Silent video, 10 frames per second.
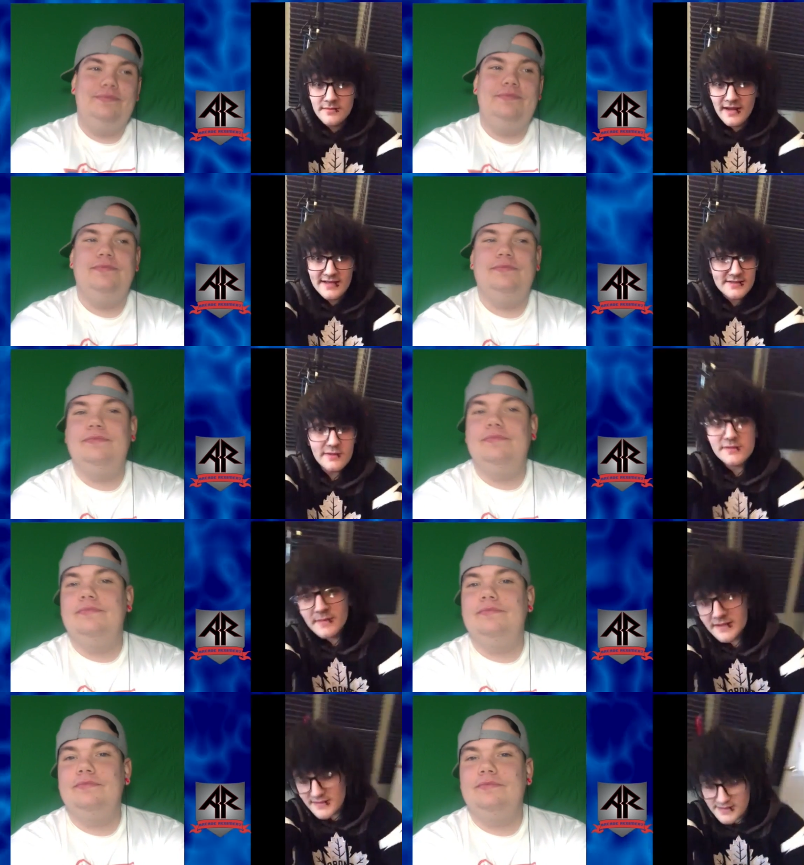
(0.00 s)
Speaker 1: my ass off to
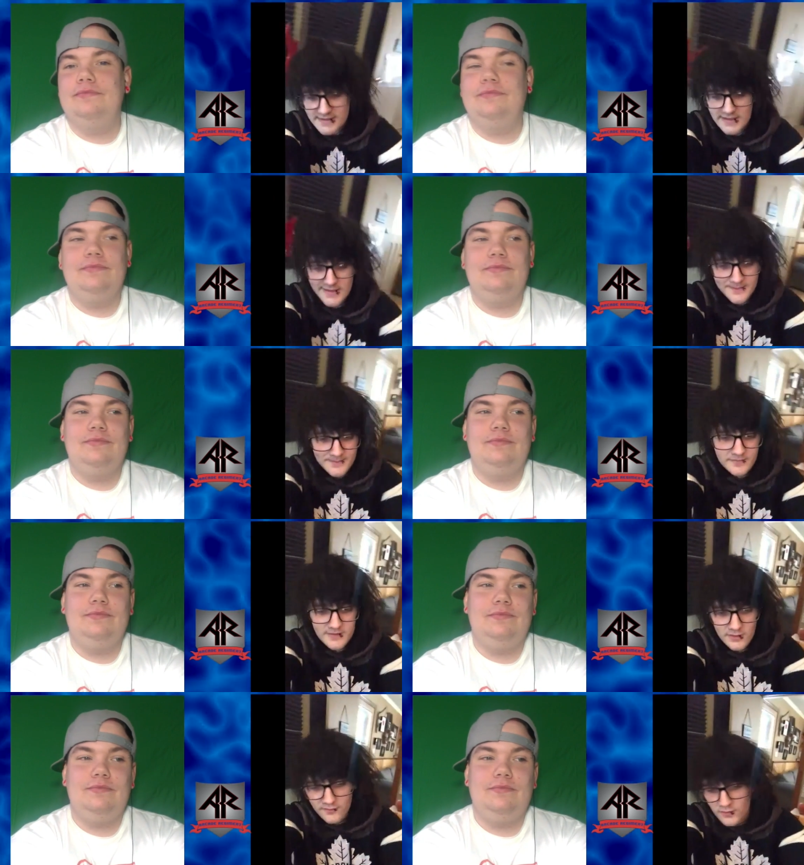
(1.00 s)
make this, um,
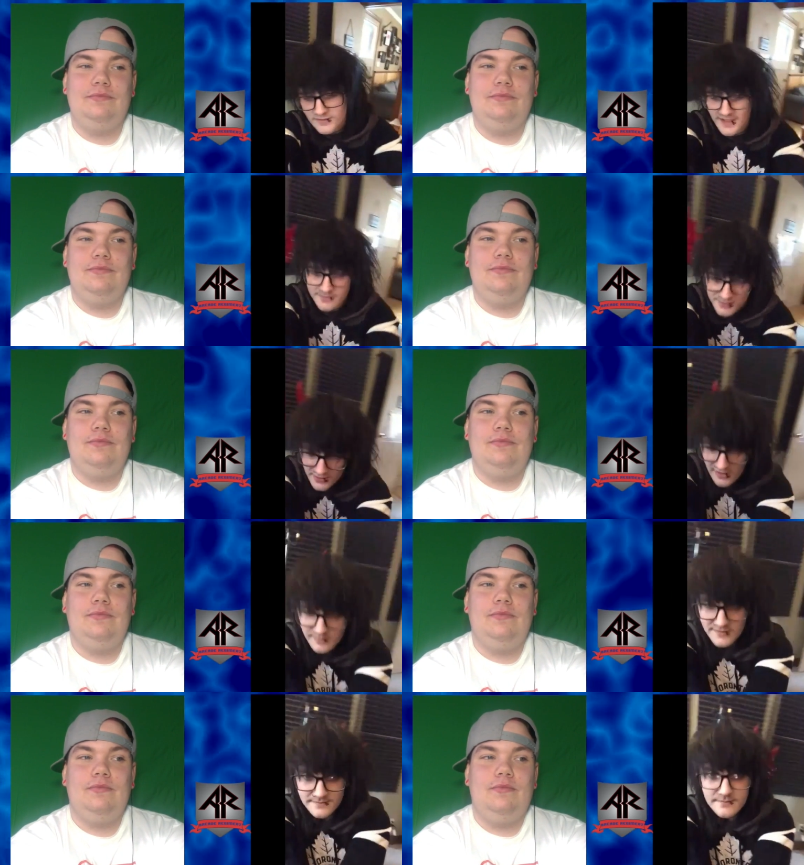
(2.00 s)
you know, full time
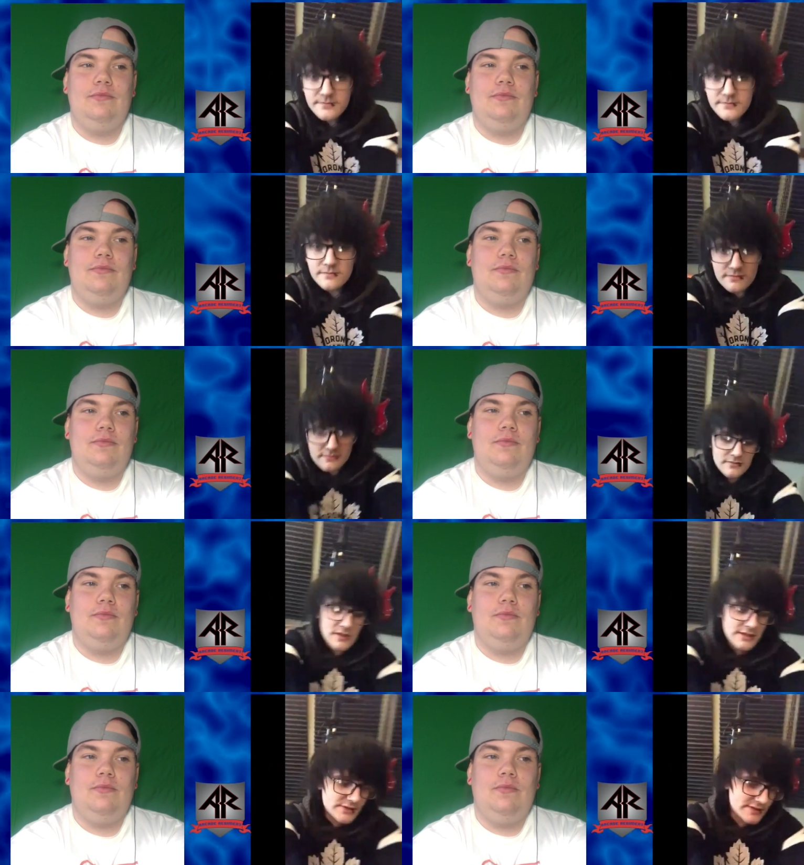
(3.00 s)
job and
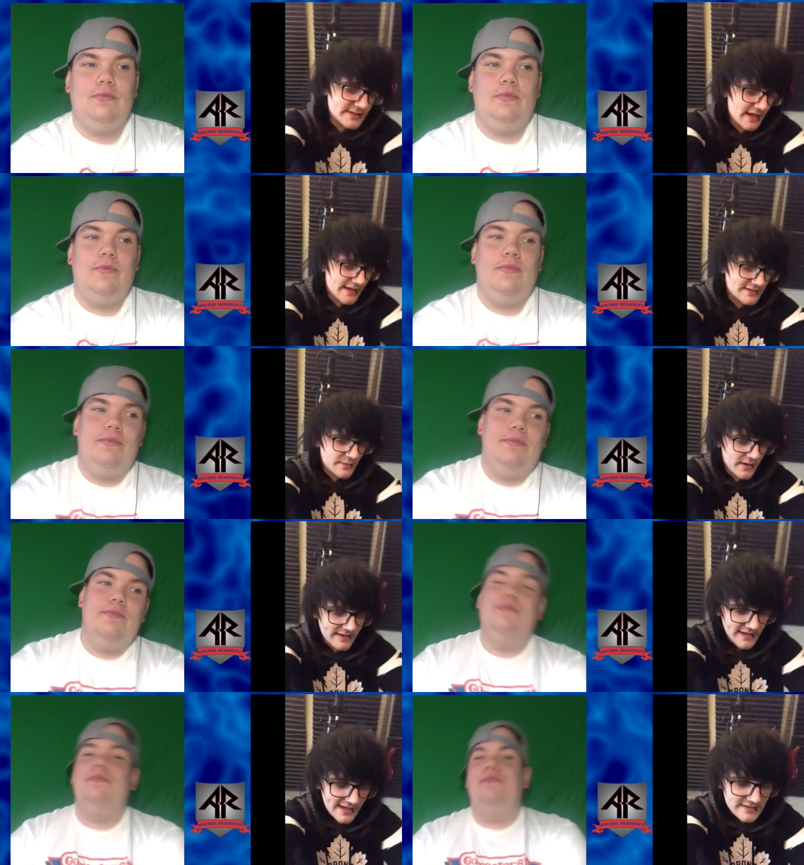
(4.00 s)
just uh, do all
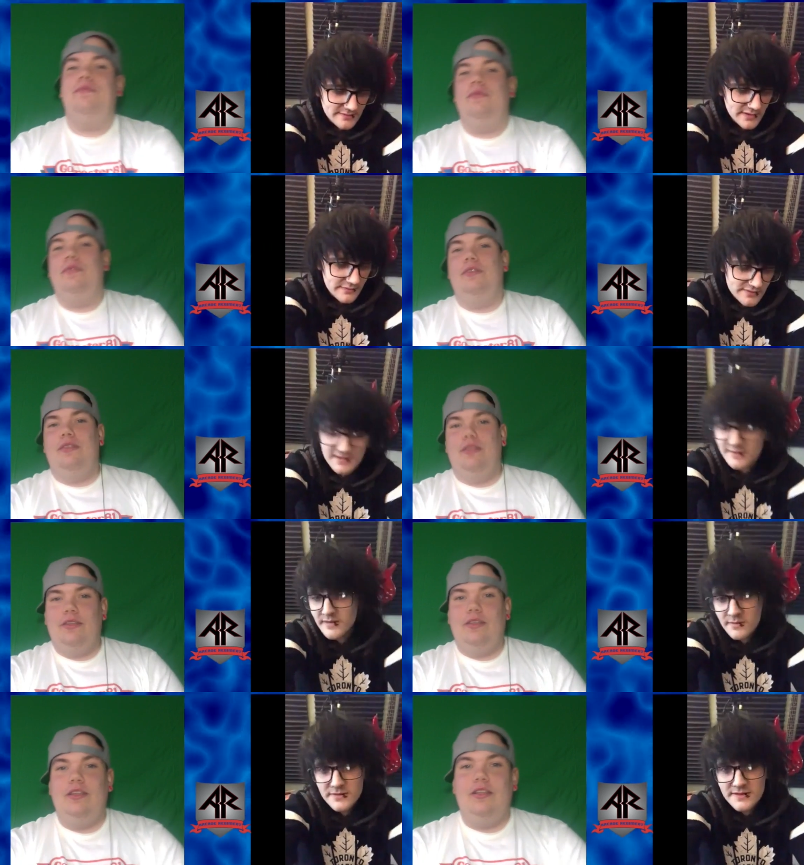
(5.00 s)
I can and play for as many
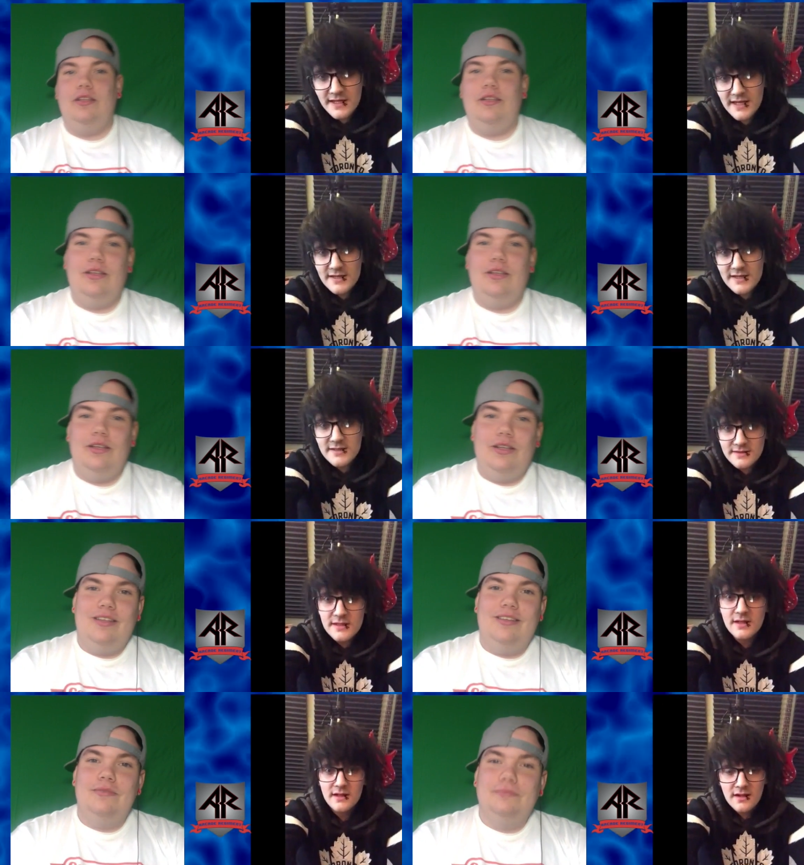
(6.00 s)
people as I can and
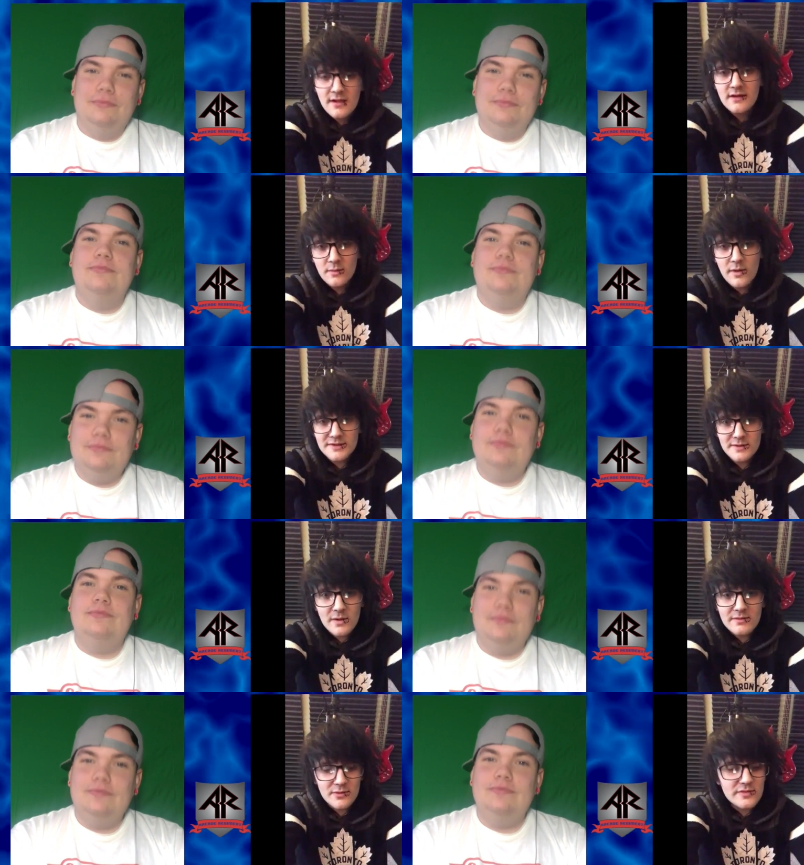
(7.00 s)
watching a
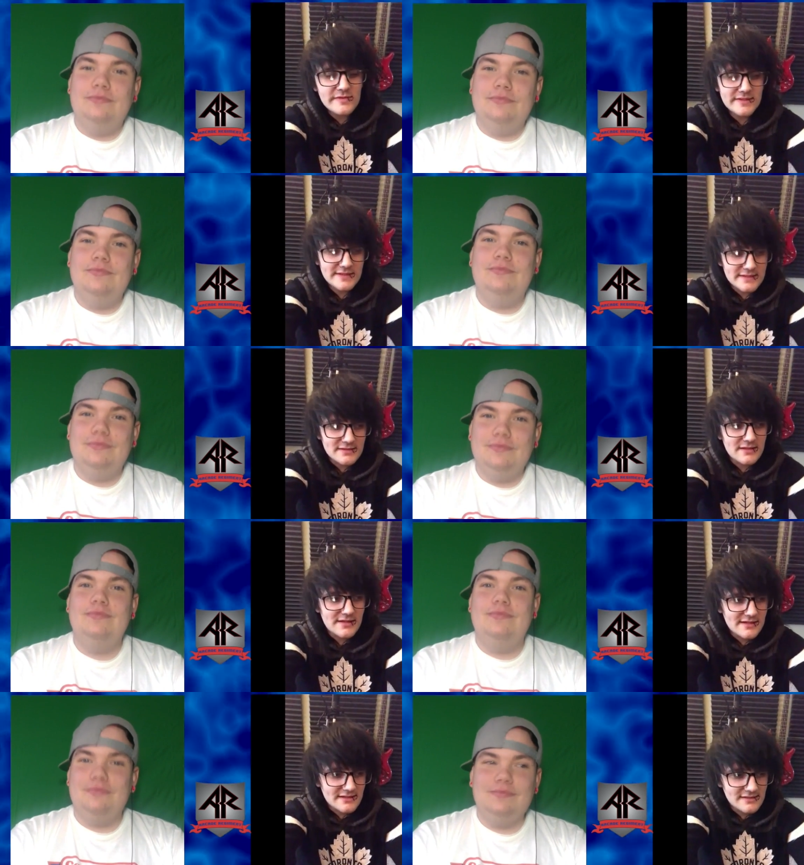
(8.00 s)
lot of movies and
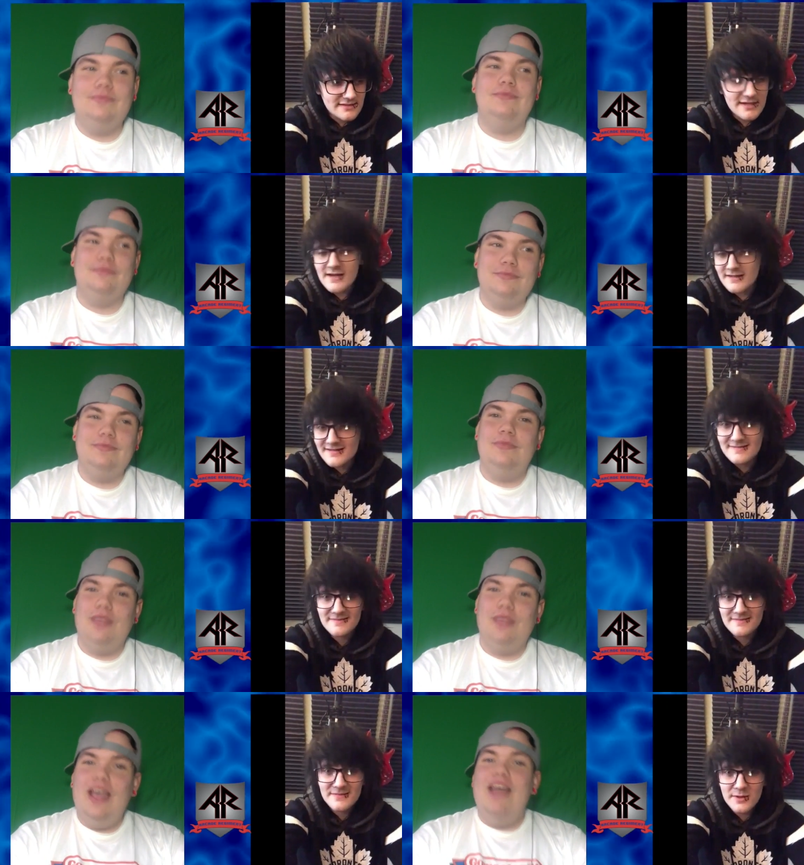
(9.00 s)
uh, yeah,
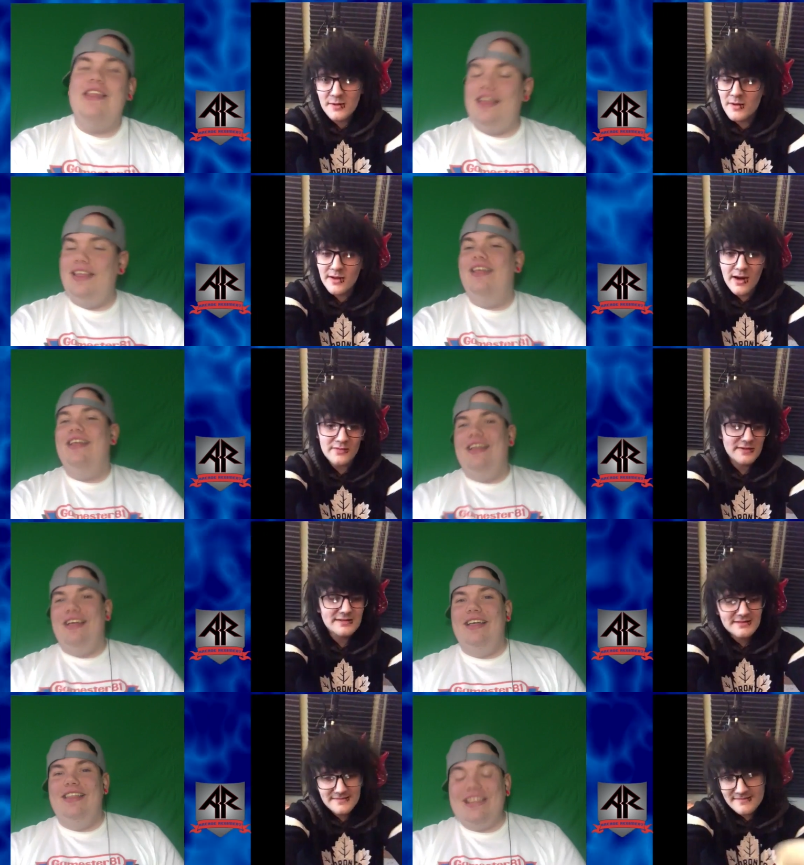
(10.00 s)
drinking a lot of coffee.
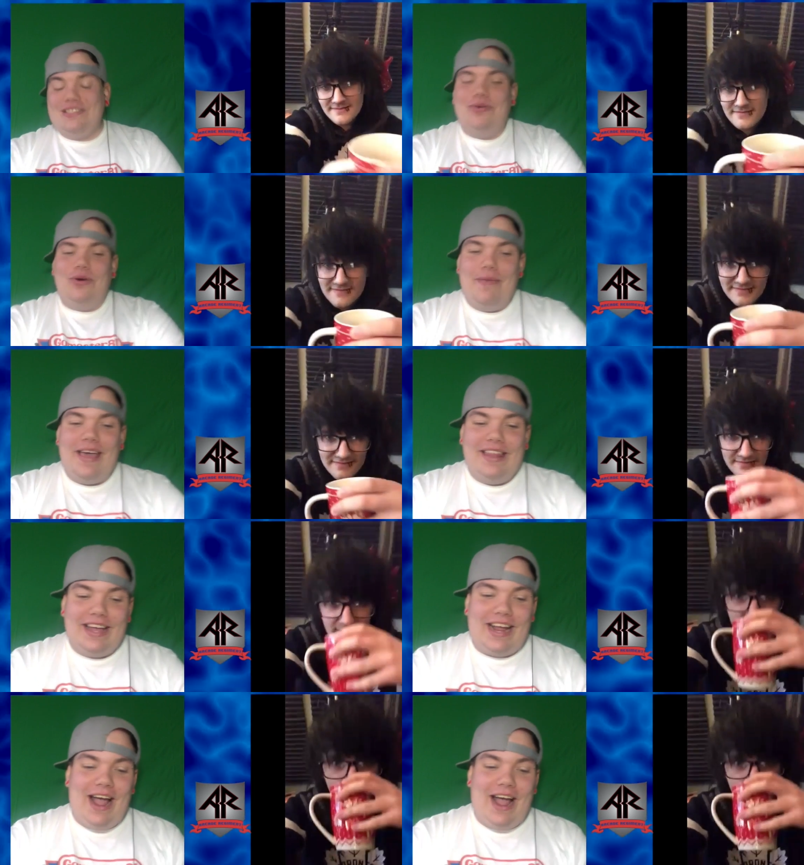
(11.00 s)
Speaker 2: That's cool, man. Like